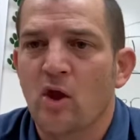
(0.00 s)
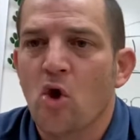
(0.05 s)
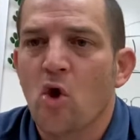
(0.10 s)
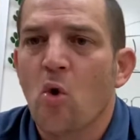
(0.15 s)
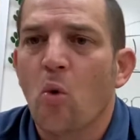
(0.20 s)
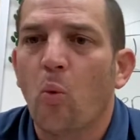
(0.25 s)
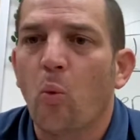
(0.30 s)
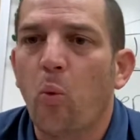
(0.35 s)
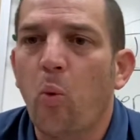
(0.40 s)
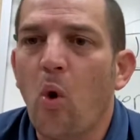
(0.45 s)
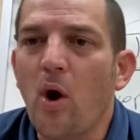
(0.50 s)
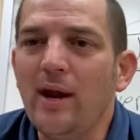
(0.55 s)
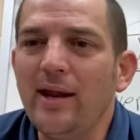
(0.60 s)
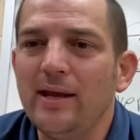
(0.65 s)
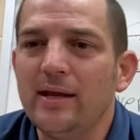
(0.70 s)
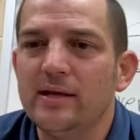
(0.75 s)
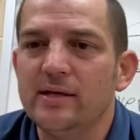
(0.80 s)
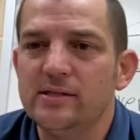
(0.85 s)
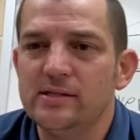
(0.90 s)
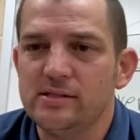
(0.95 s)
What
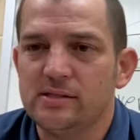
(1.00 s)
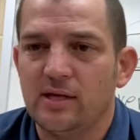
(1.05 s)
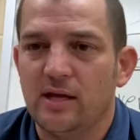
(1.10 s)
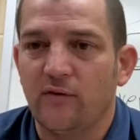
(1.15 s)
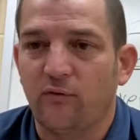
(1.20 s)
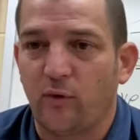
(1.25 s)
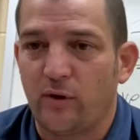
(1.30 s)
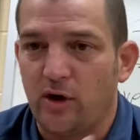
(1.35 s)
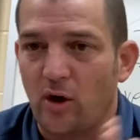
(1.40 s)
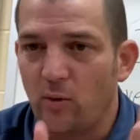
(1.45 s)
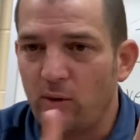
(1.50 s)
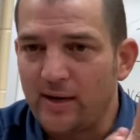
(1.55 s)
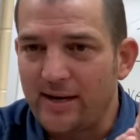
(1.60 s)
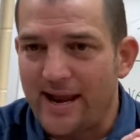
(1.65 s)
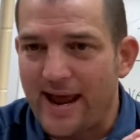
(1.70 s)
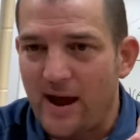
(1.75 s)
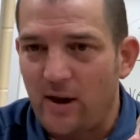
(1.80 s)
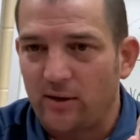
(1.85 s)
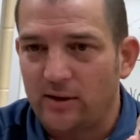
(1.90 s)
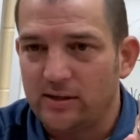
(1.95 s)
is, if we know what a
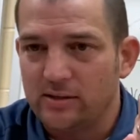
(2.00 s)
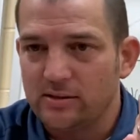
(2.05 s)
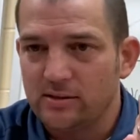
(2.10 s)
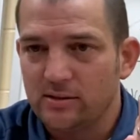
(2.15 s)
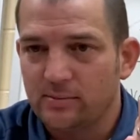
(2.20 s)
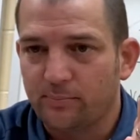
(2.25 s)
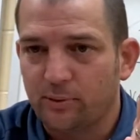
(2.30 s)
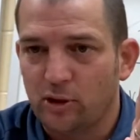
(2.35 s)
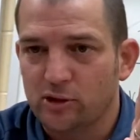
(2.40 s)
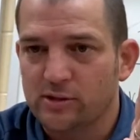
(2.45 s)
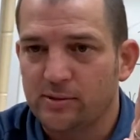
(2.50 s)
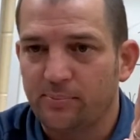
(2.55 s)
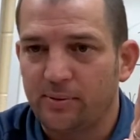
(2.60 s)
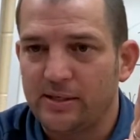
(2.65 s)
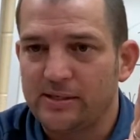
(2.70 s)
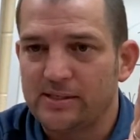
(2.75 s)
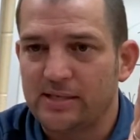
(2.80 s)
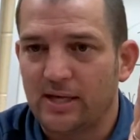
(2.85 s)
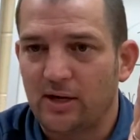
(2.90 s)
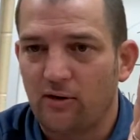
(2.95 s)
noun is, person,
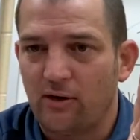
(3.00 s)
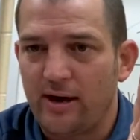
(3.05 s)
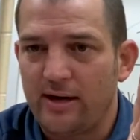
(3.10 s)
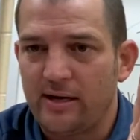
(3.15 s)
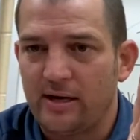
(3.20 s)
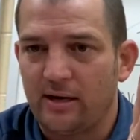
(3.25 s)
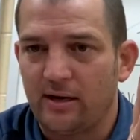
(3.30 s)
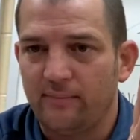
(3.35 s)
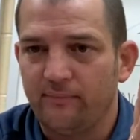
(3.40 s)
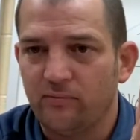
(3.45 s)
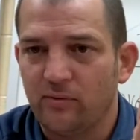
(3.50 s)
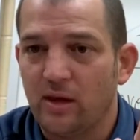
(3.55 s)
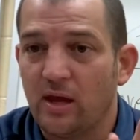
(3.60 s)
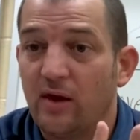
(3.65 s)
place, thing, or idea,